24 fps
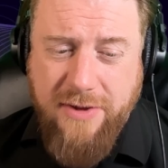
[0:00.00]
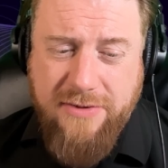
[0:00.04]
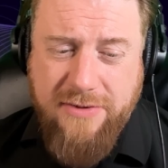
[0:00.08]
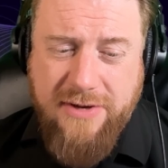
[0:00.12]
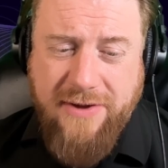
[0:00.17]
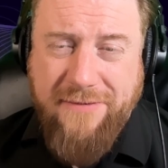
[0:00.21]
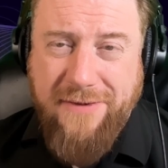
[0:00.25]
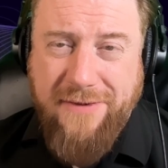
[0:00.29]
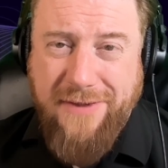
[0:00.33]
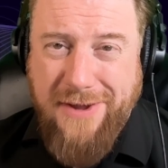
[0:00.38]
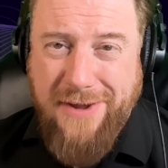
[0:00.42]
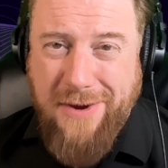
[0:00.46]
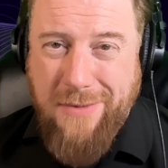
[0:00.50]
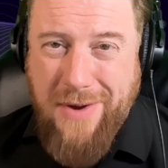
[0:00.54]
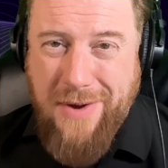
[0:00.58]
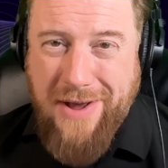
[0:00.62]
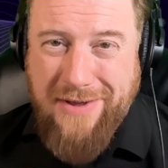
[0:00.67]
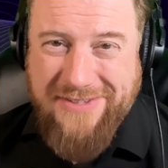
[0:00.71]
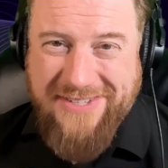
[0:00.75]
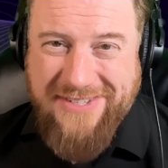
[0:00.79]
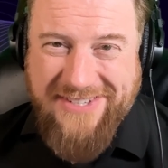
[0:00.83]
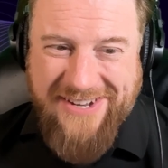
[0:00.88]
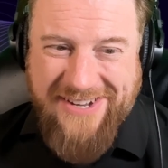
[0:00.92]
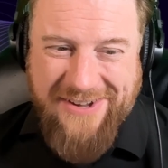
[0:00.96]
definitely
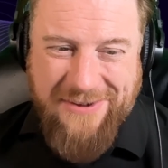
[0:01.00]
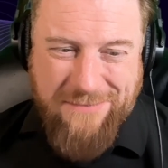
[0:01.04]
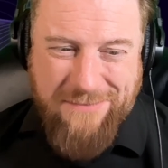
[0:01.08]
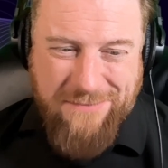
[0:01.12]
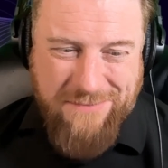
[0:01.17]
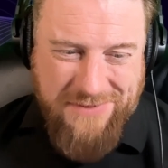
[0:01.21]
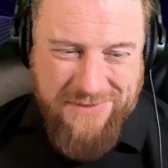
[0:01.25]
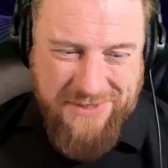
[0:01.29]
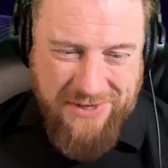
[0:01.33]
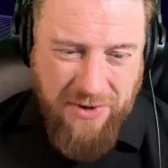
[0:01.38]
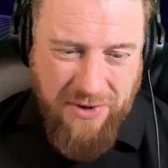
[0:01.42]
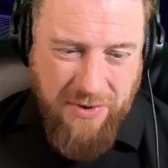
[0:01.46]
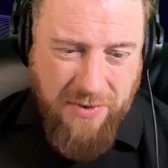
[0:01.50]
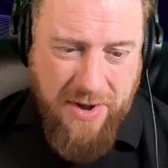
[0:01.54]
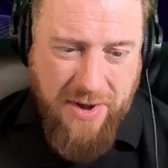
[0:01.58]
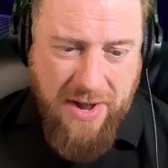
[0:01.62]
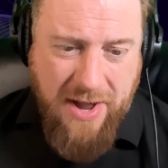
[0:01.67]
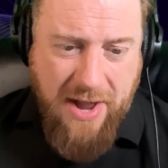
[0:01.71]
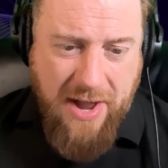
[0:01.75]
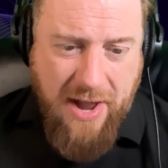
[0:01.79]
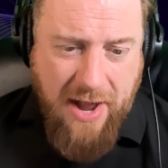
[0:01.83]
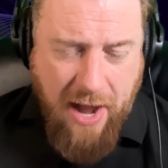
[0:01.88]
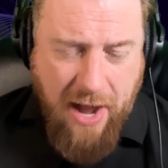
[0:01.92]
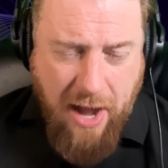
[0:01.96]
around still. So
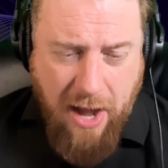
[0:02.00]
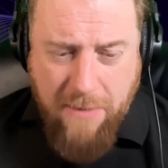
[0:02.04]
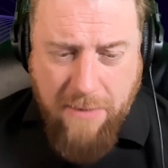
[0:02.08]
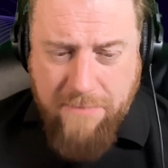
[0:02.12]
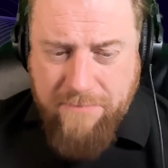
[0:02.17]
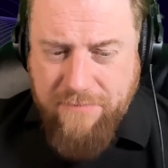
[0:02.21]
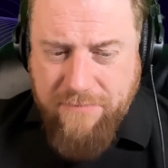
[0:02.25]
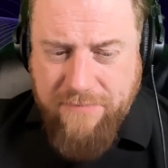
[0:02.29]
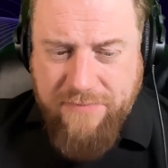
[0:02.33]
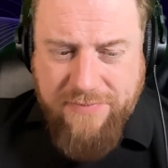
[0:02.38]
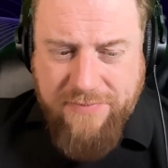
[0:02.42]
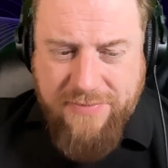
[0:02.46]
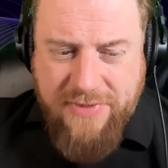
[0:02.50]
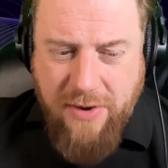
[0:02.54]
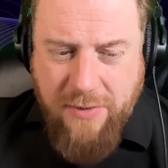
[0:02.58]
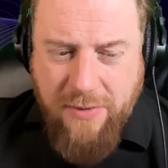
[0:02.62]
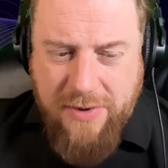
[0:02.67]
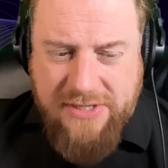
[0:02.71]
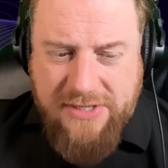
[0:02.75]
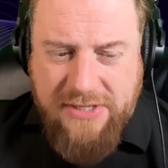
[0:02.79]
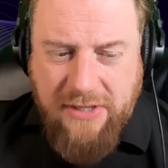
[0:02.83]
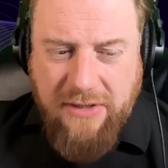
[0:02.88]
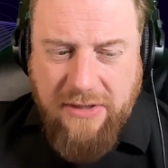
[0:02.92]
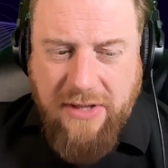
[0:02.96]

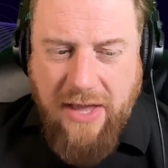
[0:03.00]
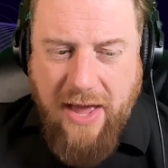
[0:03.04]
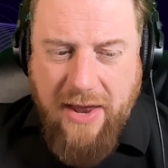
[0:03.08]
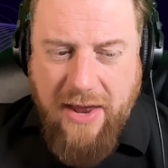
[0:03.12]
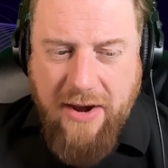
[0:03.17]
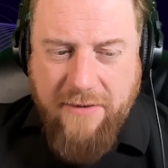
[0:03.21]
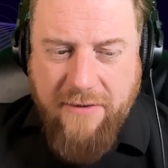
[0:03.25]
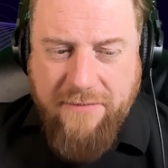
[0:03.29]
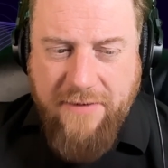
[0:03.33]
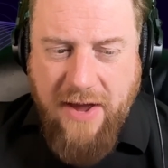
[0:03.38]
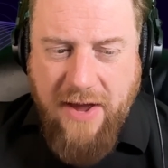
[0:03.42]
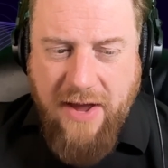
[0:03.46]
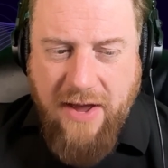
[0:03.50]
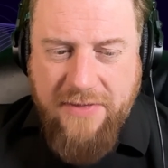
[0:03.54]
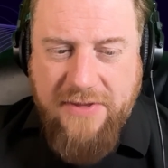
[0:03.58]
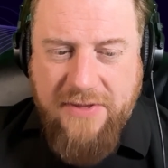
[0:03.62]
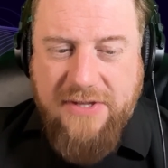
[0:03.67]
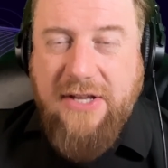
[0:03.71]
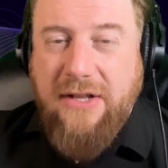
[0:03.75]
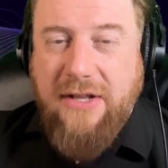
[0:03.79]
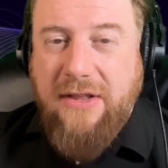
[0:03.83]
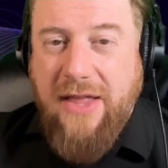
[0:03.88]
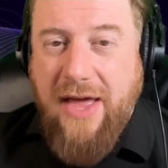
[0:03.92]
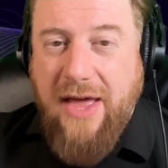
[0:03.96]
there's a lot
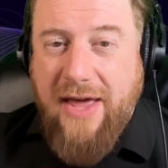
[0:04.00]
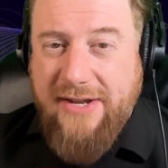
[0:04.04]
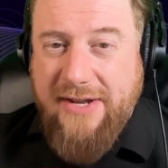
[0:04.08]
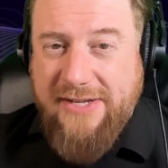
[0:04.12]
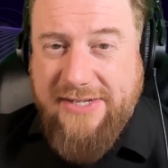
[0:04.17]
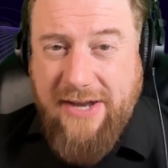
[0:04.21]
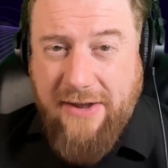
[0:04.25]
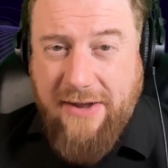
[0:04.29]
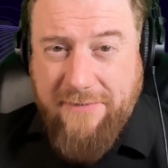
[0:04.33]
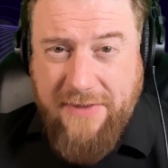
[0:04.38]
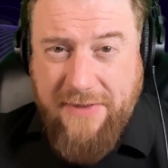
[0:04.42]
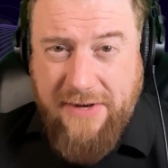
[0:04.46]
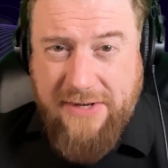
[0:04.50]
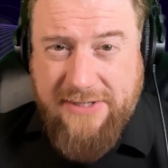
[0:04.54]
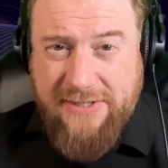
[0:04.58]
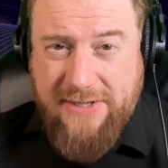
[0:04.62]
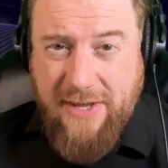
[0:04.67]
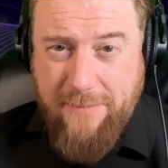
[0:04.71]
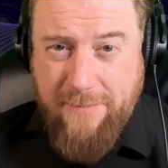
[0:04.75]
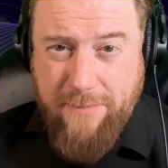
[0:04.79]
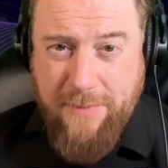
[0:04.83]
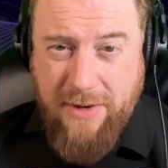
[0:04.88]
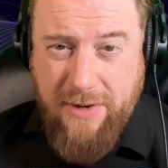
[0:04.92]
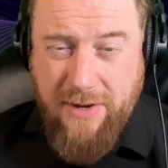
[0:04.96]
of stuff that has
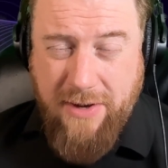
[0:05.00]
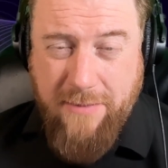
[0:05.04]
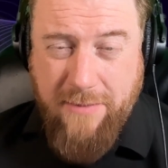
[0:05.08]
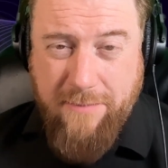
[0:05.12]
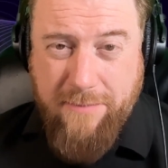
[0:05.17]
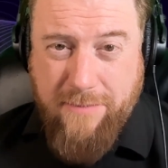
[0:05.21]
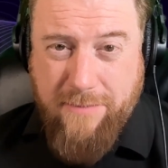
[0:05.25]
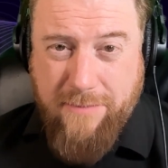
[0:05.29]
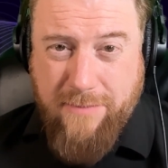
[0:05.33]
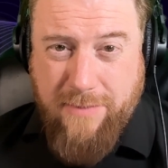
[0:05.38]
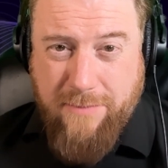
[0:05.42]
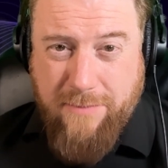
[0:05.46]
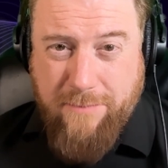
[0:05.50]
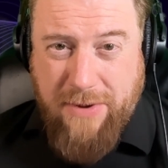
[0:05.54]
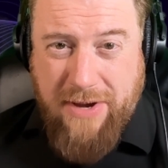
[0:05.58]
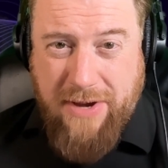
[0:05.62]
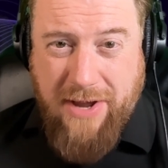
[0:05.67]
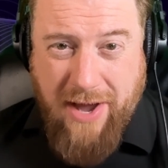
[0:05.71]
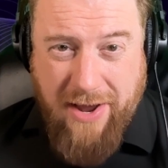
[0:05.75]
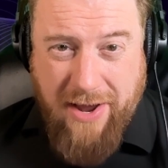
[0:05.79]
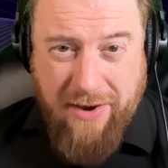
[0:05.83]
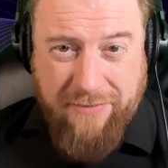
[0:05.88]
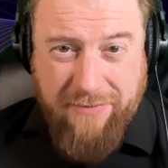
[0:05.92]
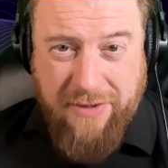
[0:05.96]
been
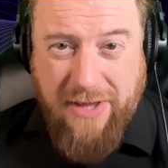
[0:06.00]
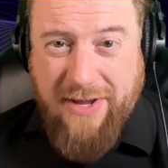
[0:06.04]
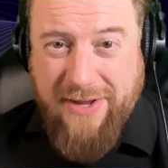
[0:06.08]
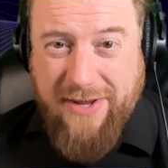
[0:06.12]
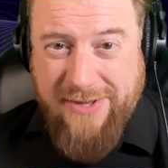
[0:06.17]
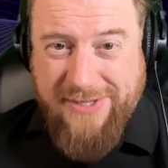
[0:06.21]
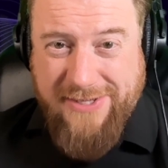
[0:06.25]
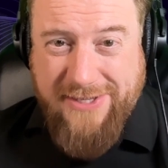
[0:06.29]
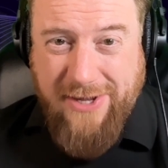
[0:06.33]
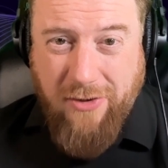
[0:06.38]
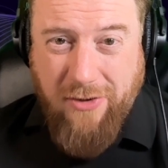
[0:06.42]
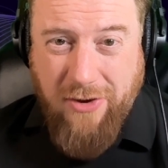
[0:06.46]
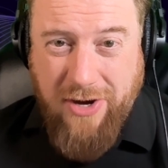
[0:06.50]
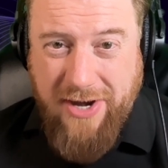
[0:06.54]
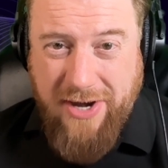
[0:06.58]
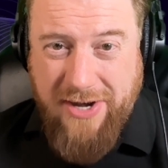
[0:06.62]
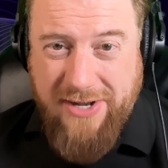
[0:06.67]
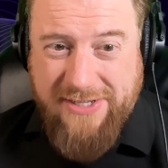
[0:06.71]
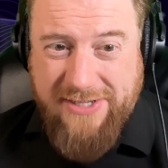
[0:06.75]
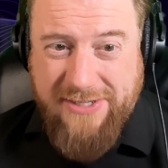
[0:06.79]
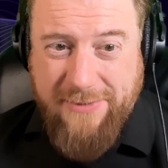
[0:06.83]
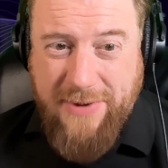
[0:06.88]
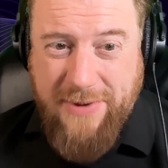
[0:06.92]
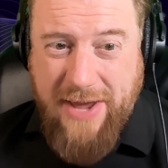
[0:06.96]
kind of like consolidated
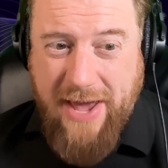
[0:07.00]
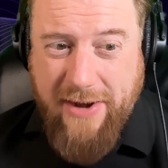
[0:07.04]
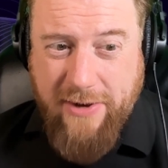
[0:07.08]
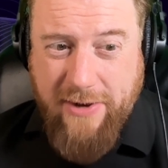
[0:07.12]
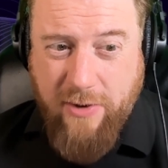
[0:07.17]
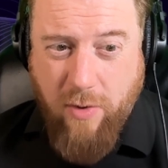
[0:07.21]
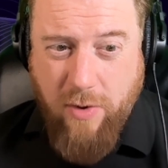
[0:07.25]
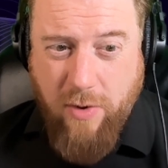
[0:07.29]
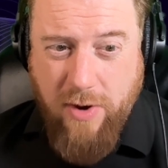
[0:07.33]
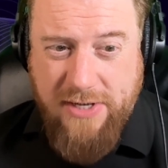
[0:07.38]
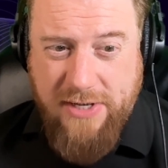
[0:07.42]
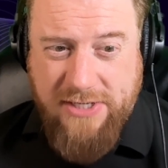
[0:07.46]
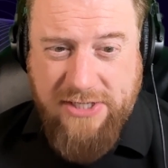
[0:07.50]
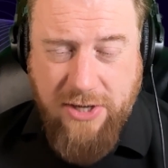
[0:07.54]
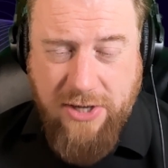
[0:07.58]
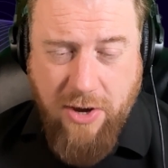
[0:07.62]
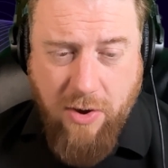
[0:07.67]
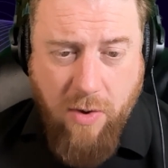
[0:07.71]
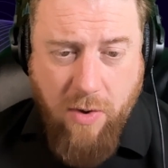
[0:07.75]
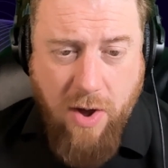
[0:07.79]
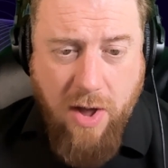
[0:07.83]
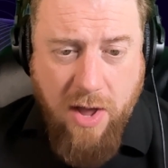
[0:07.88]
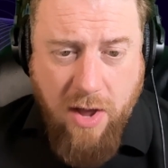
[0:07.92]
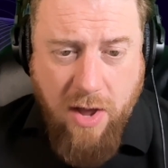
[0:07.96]
in some categories.
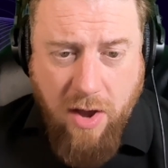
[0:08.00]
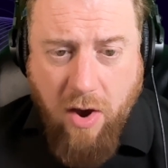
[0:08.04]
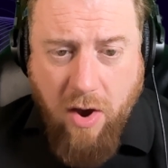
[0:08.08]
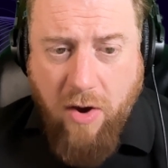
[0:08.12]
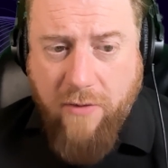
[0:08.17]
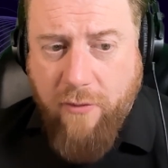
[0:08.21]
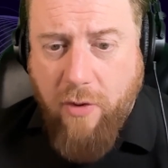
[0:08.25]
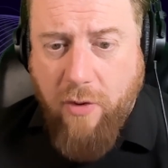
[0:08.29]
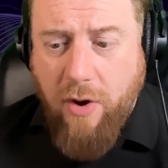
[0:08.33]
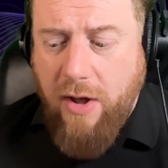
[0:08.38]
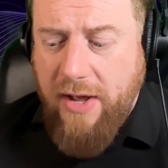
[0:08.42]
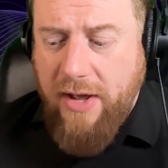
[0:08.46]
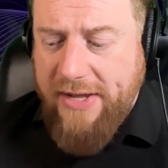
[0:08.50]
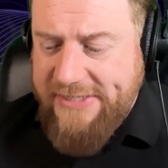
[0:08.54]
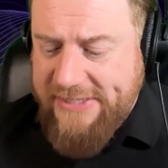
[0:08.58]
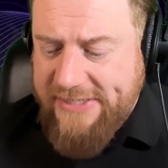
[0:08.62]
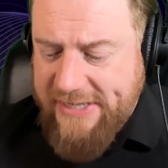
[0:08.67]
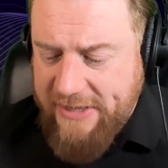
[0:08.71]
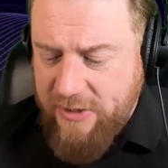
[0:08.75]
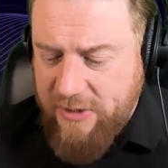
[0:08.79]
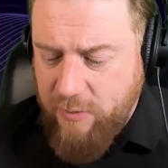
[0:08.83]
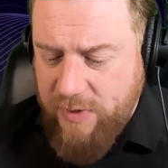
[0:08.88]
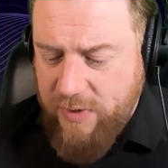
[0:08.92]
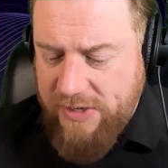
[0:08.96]
So overall, I'd
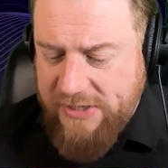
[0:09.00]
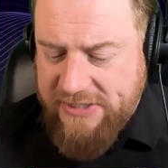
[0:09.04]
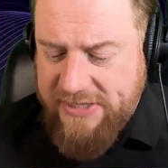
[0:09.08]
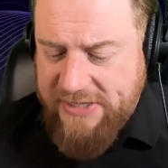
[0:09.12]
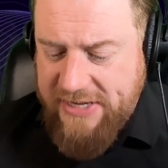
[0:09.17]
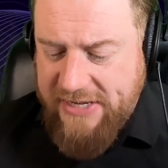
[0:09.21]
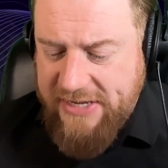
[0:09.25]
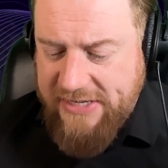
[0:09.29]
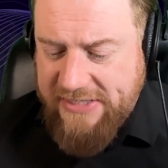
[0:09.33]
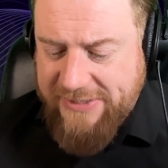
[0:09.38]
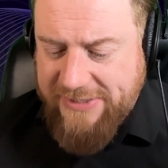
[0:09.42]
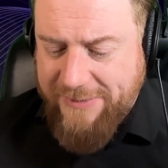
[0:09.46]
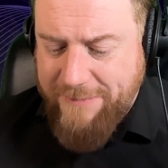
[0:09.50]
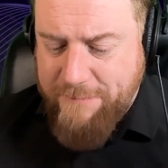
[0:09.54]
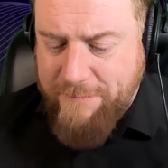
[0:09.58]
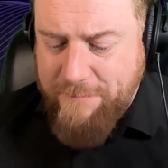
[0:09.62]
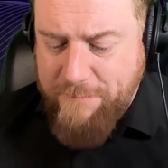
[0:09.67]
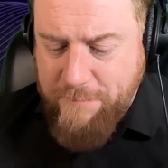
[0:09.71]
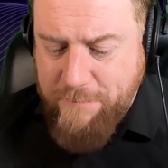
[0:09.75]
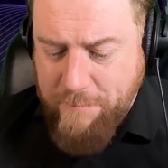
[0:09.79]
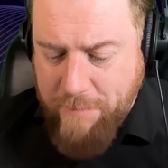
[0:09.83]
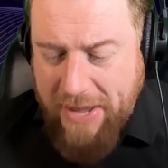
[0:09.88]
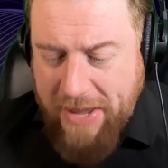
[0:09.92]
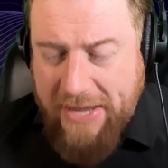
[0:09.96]
say that we see some
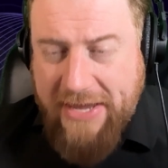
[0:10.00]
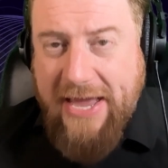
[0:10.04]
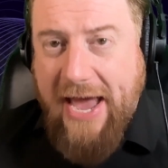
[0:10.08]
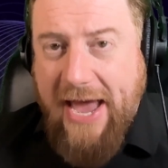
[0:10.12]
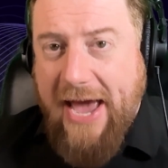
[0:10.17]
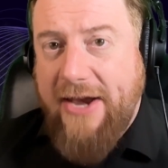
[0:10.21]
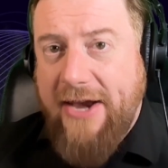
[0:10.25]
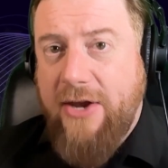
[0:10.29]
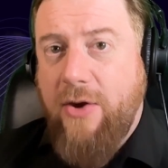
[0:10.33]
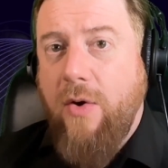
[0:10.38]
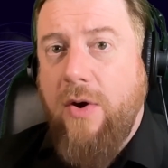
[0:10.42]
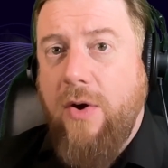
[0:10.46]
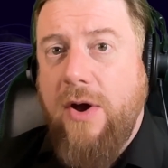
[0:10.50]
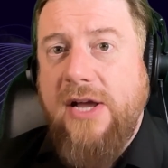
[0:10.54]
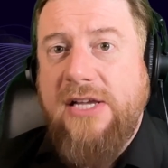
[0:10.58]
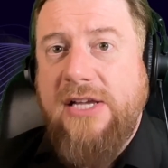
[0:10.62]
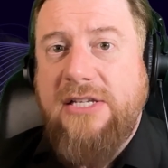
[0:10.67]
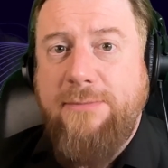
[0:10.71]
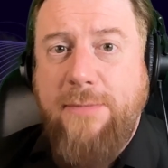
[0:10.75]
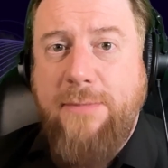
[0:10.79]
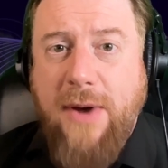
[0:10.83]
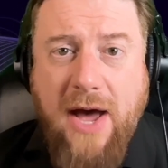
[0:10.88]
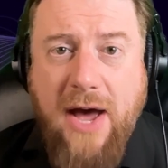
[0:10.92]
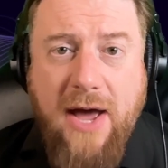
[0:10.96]
big
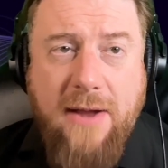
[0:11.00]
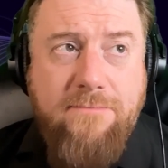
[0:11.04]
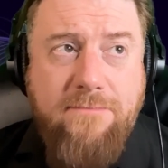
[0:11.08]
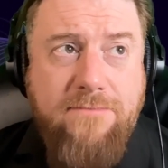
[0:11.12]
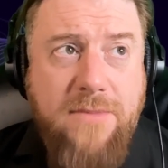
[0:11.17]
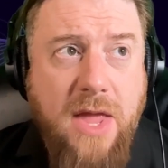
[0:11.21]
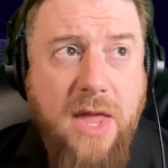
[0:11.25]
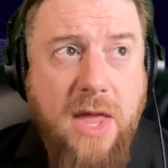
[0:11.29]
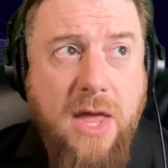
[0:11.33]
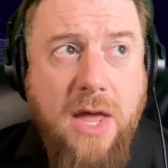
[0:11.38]
categories, but